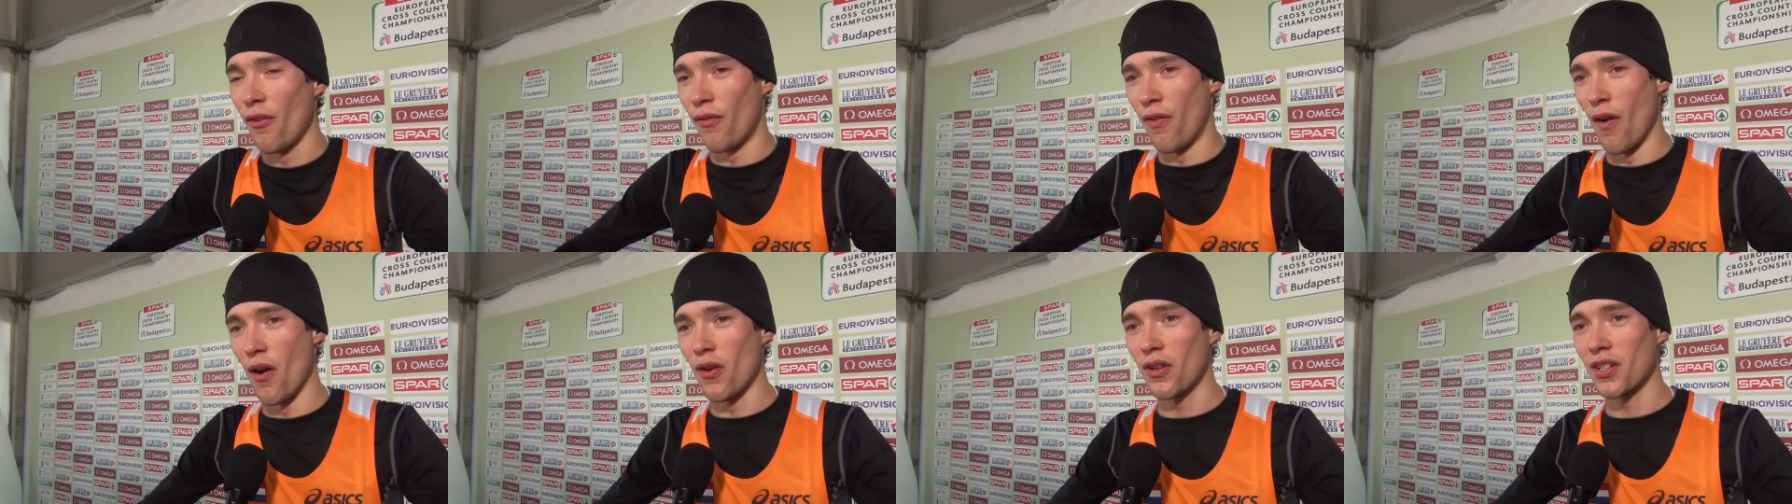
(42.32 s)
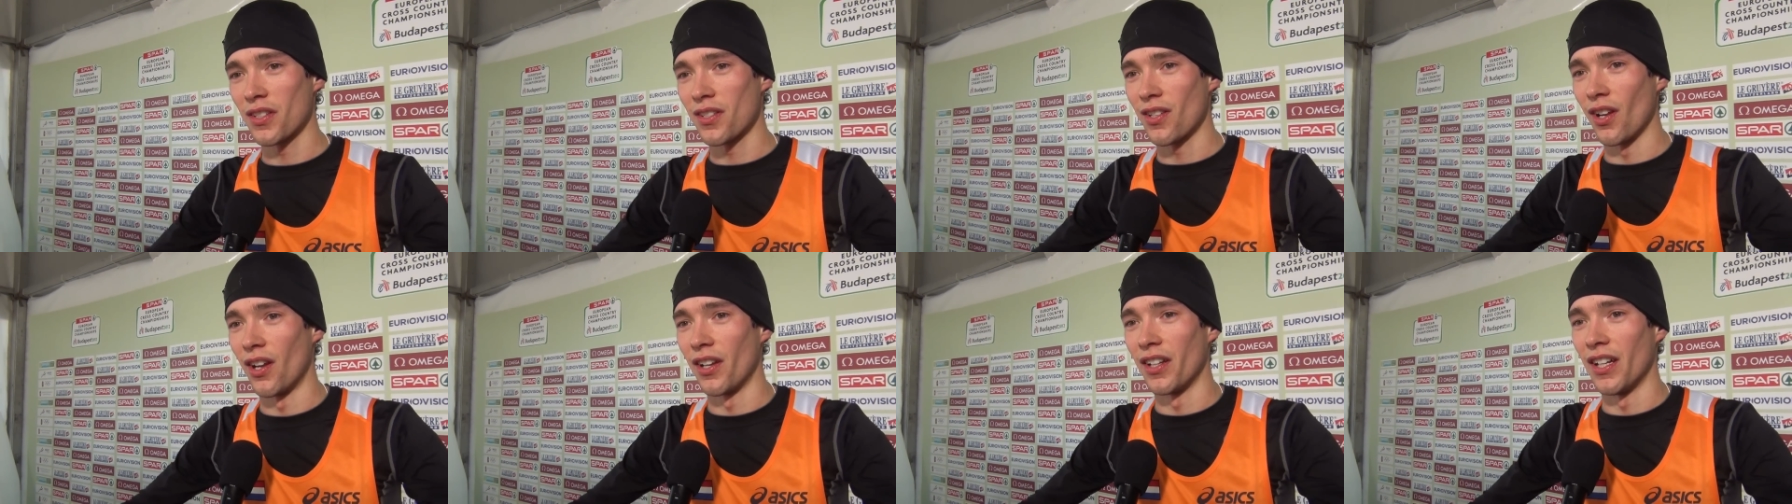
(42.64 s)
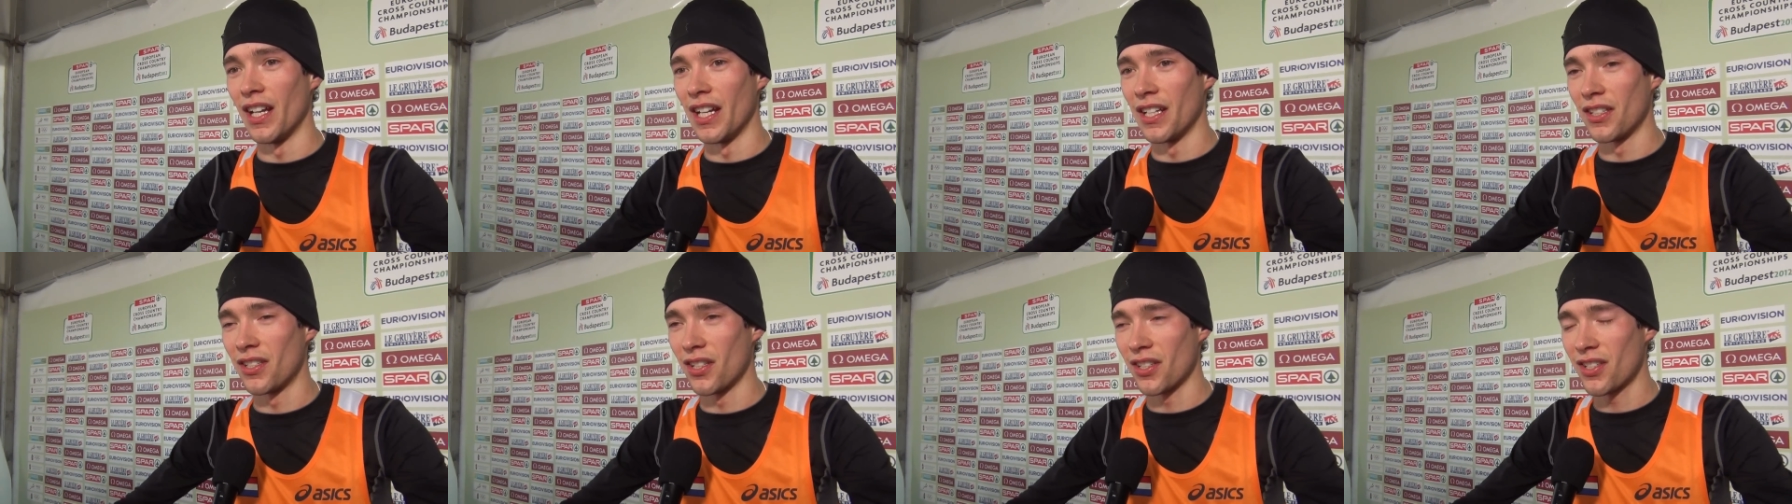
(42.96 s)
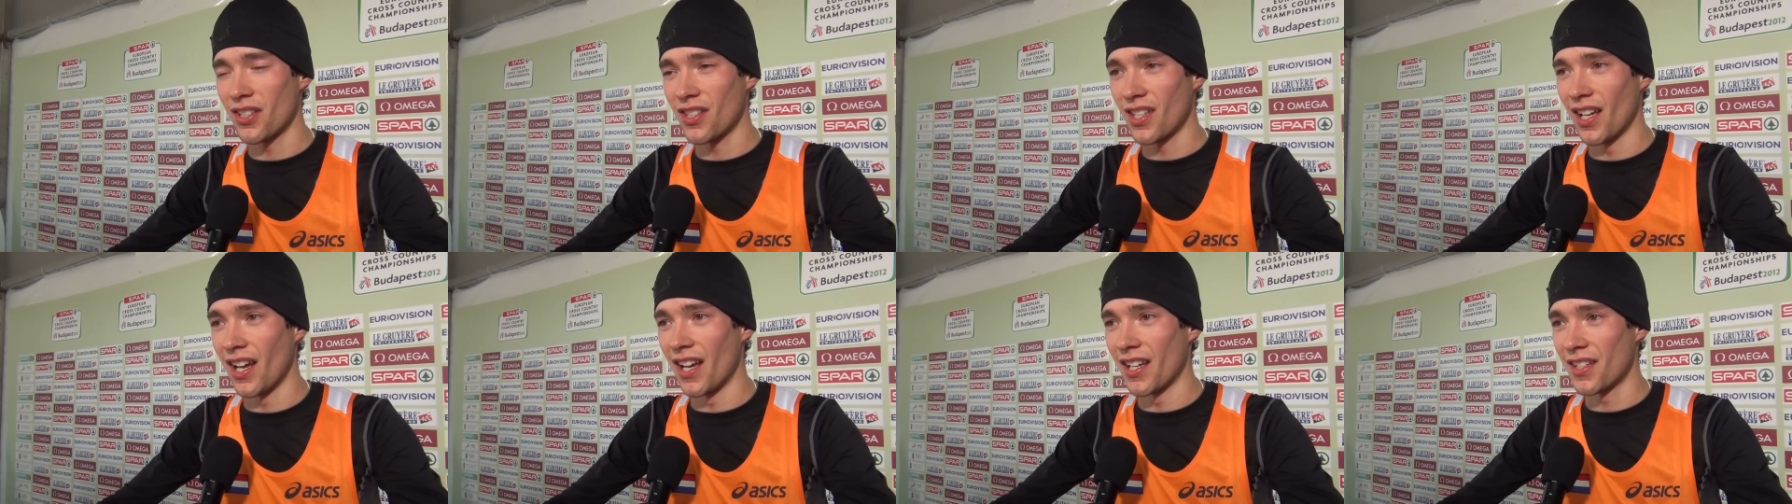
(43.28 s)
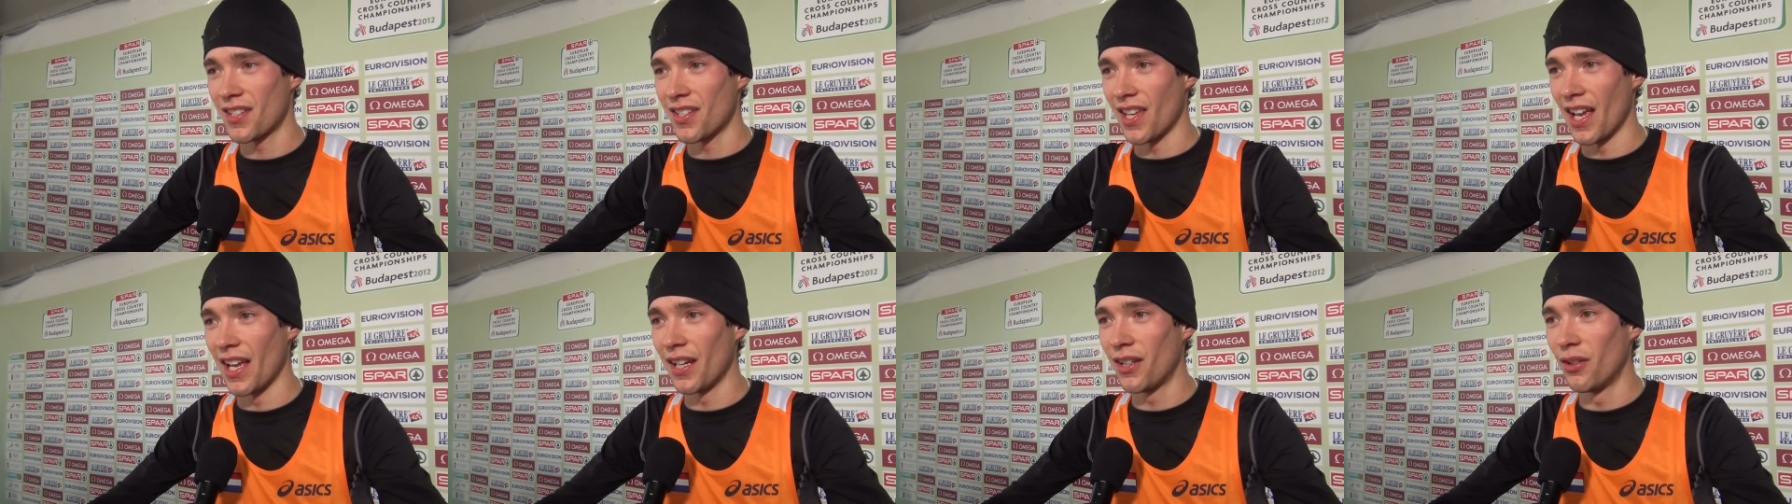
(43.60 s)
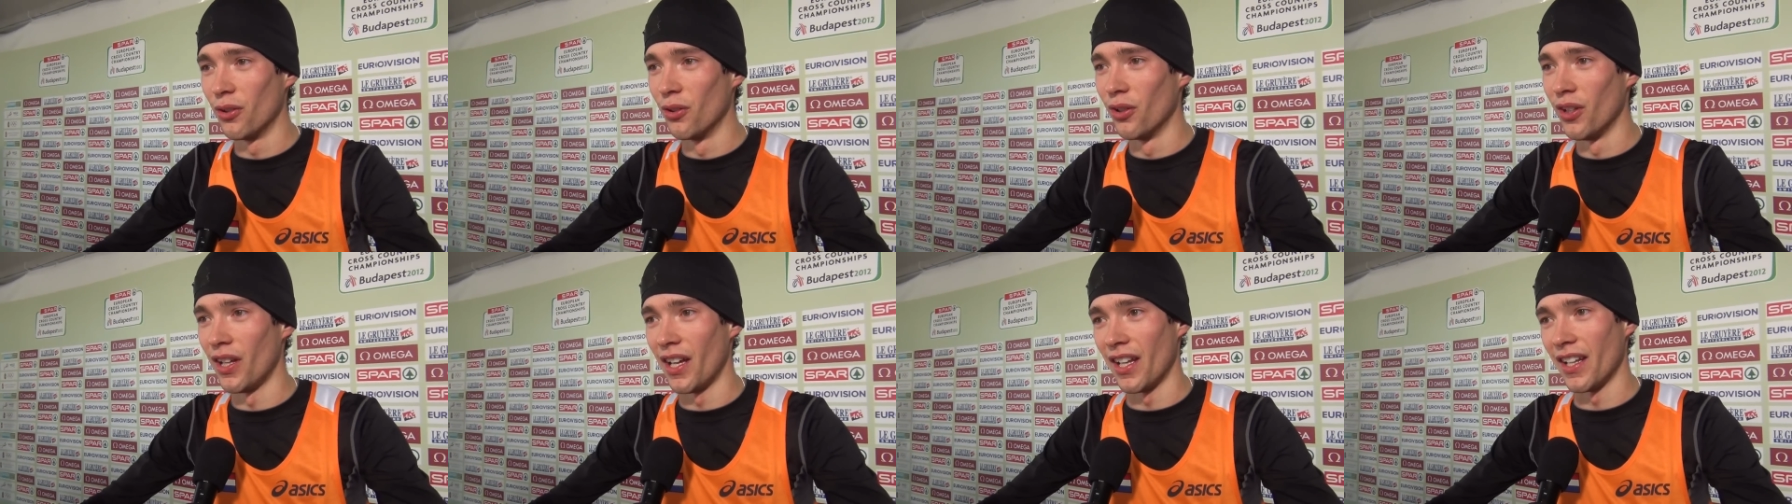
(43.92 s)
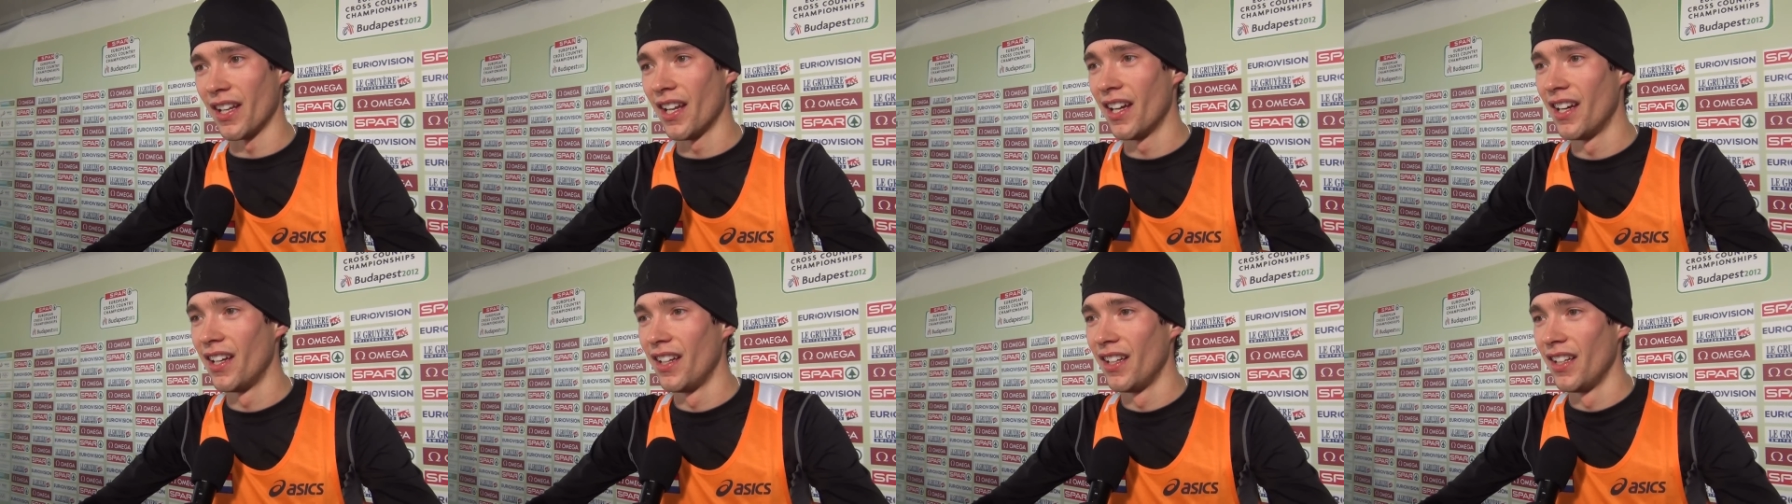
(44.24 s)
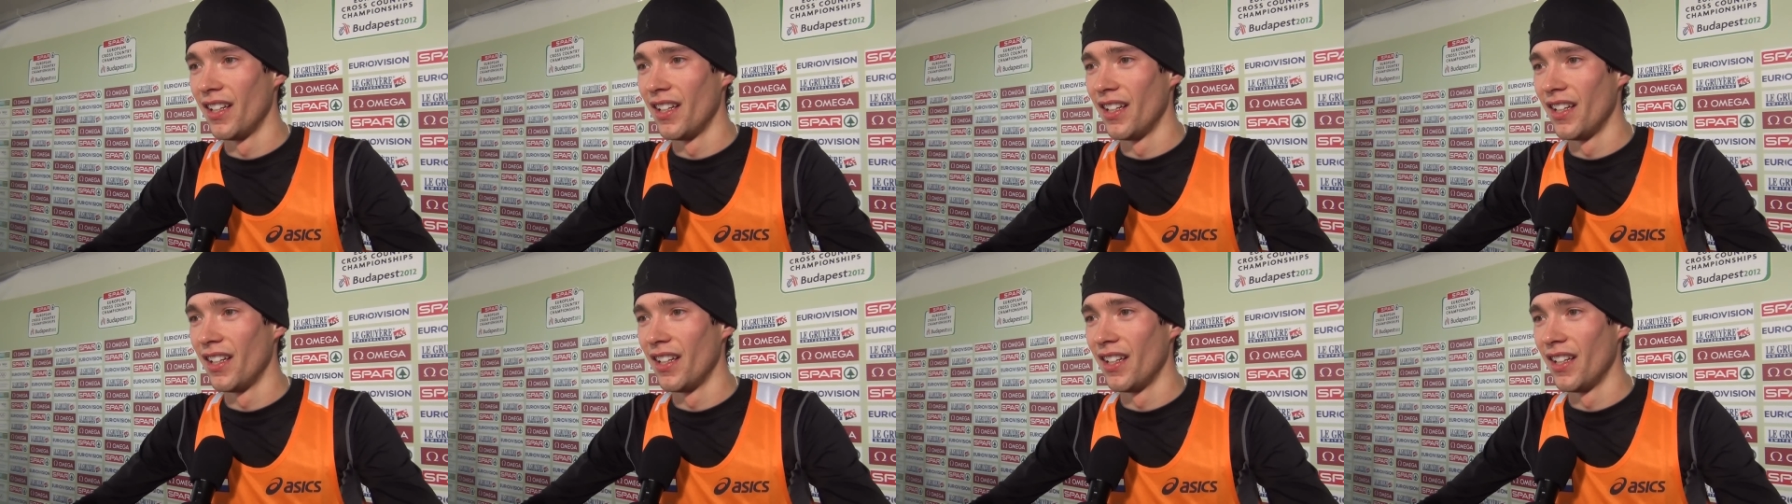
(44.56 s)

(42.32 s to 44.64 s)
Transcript: focused on just stay cool and